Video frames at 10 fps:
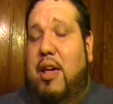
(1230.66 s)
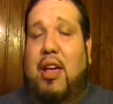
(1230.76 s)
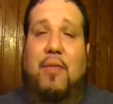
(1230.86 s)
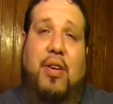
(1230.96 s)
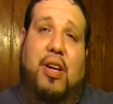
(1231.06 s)

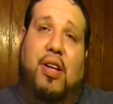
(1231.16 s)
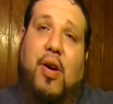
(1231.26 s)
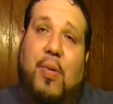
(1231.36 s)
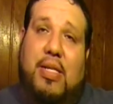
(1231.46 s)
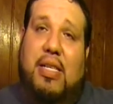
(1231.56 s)
If you're gonna
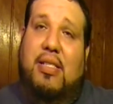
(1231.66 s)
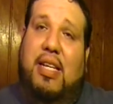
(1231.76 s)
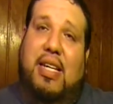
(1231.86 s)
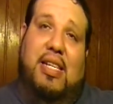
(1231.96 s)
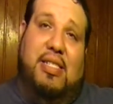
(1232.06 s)
go in there
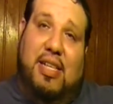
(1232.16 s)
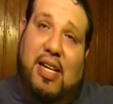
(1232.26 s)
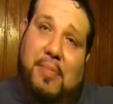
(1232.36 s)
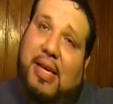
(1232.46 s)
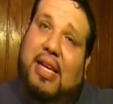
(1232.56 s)
thinking it's
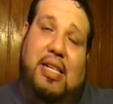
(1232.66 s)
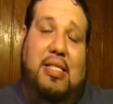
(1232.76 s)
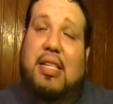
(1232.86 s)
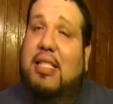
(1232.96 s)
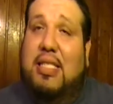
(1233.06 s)
gonna be
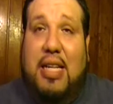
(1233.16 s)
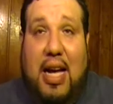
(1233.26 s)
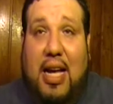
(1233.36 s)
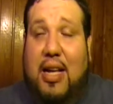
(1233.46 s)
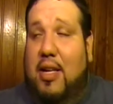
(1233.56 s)
easy, it's
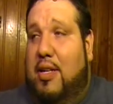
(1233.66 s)
not.